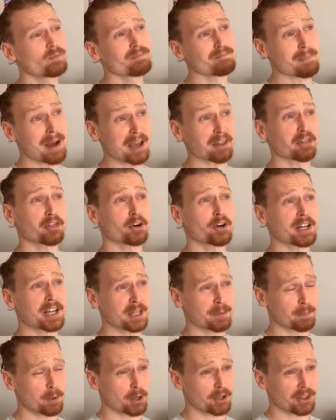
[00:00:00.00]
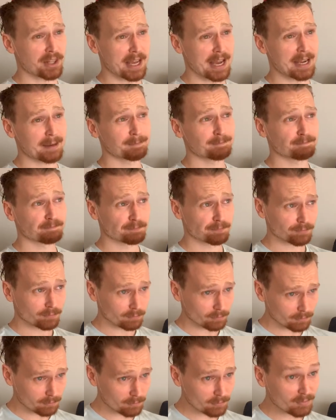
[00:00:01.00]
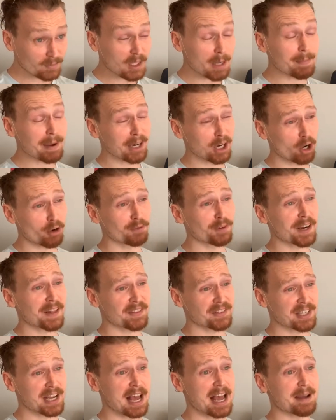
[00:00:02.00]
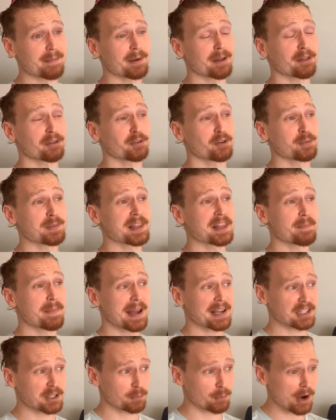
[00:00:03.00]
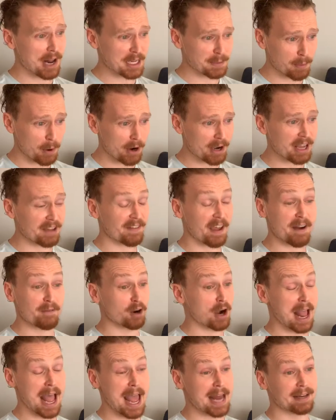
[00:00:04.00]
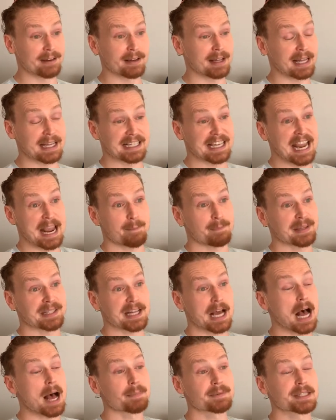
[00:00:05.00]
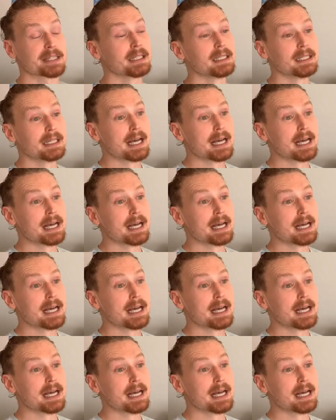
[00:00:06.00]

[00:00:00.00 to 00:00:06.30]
My 30th birthday, my girlfriend at the time threw me the best surprise party I've ever had, and, like, can't be topped,